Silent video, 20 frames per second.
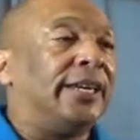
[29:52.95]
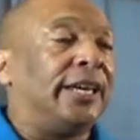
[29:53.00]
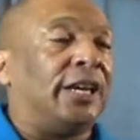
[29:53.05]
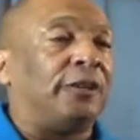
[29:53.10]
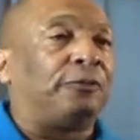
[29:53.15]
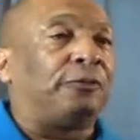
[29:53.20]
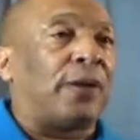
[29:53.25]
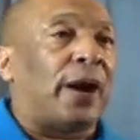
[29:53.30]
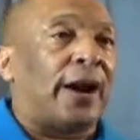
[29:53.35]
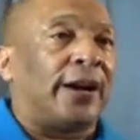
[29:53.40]

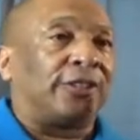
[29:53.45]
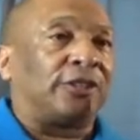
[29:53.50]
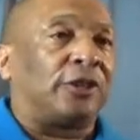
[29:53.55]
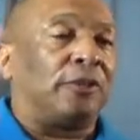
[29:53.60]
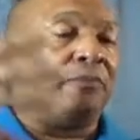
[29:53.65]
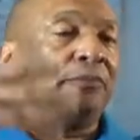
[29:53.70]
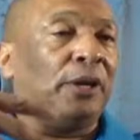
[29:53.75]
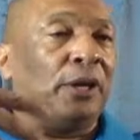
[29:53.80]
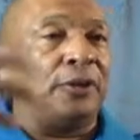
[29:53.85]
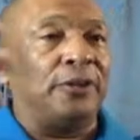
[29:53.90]
as far as
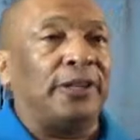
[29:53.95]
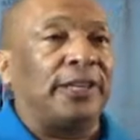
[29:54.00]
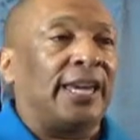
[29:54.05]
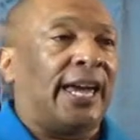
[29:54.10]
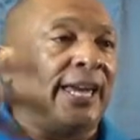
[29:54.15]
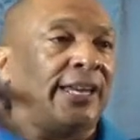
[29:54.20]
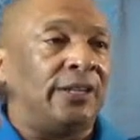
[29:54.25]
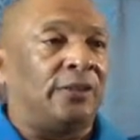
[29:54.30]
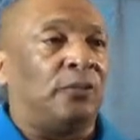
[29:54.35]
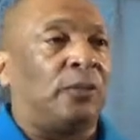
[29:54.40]

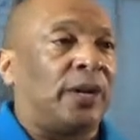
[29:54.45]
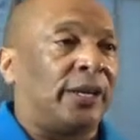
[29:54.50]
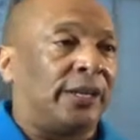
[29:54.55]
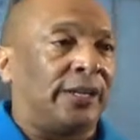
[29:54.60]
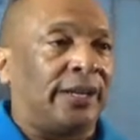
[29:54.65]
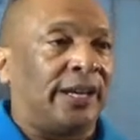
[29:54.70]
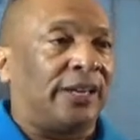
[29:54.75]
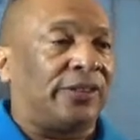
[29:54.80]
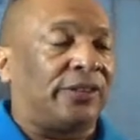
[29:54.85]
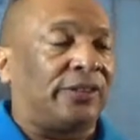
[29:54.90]
communicating one
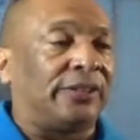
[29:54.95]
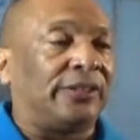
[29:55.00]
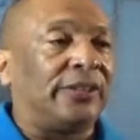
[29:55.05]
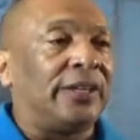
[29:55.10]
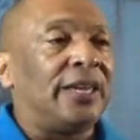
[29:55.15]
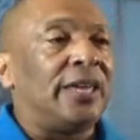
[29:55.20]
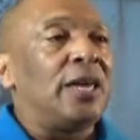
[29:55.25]
another,